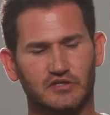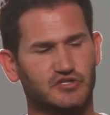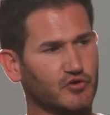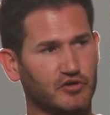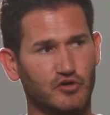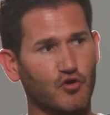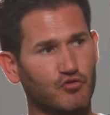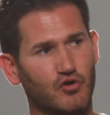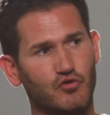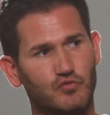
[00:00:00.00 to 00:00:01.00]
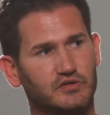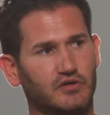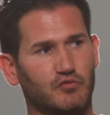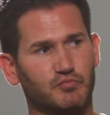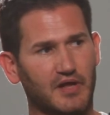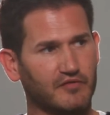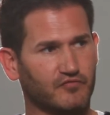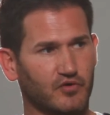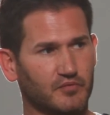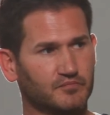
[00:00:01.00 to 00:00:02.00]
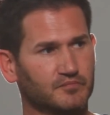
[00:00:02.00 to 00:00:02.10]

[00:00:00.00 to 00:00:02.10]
sharing no code with the old platform.